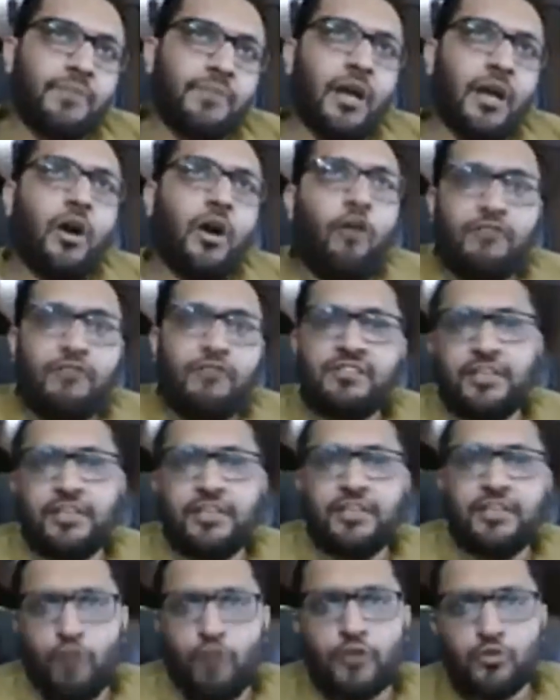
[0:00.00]
uh, obviously
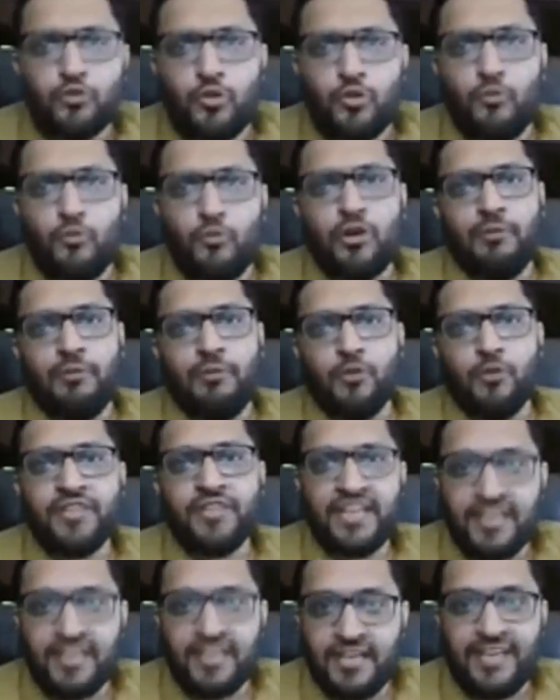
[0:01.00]
you want to know more about
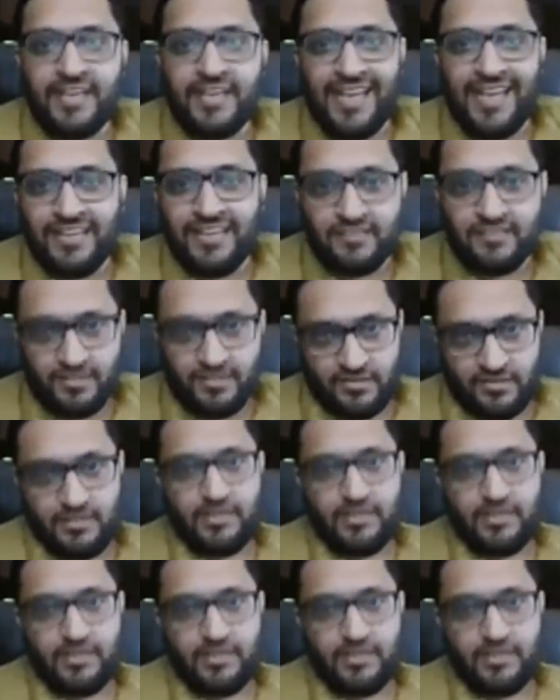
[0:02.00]
technical analysis,